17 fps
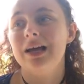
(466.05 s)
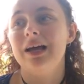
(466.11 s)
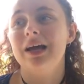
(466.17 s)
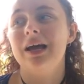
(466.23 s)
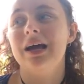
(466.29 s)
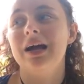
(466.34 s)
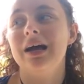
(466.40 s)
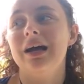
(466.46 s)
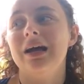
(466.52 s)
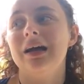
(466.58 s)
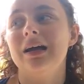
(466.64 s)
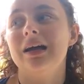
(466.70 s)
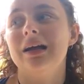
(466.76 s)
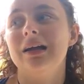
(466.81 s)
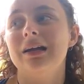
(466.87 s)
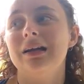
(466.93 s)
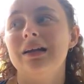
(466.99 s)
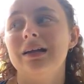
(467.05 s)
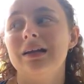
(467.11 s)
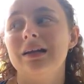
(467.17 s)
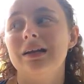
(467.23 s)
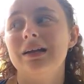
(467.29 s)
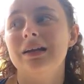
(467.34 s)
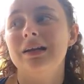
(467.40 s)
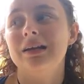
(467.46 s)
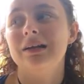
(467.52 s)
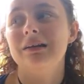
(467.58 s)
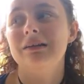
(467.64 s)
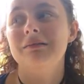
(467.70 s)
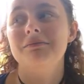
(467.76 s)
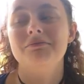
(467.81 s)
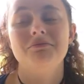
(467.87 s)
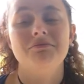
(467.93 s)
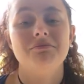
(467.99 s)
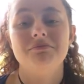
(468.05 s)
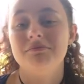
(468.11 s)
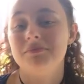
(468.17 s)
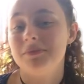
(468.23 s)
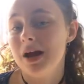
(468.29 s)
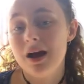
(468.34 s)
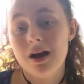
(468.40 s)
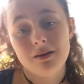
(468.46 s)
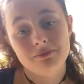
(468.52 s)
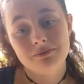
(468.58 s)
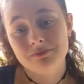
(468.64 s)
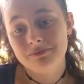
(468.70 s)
And yeah,